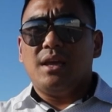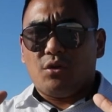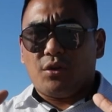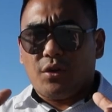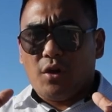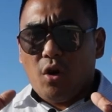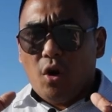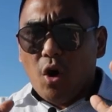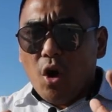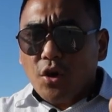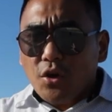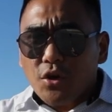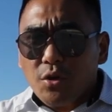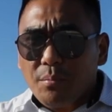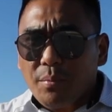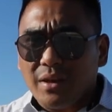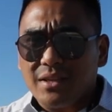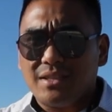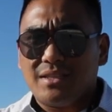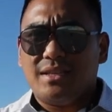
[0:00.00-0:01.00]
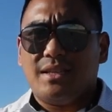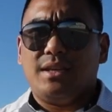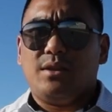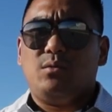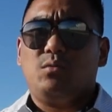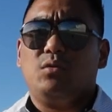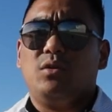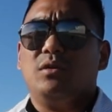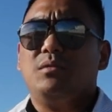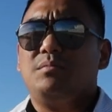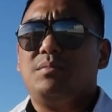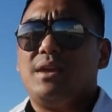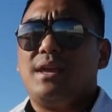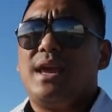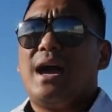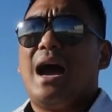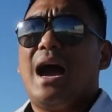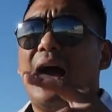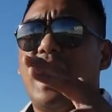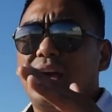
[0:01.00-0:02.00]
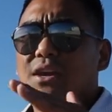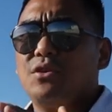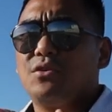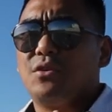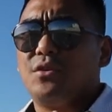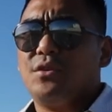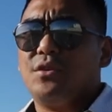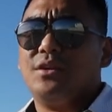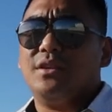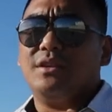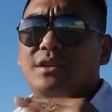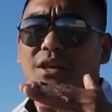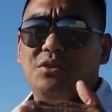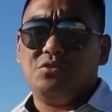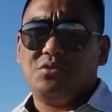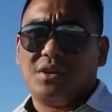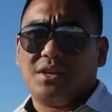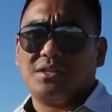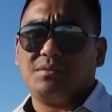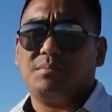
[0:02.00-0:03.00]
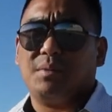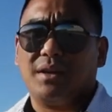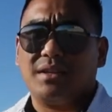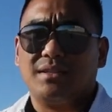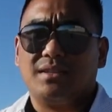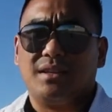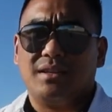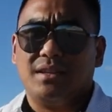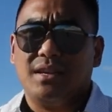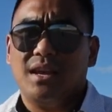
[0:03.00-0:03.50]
your occupancy will be higher than you expected.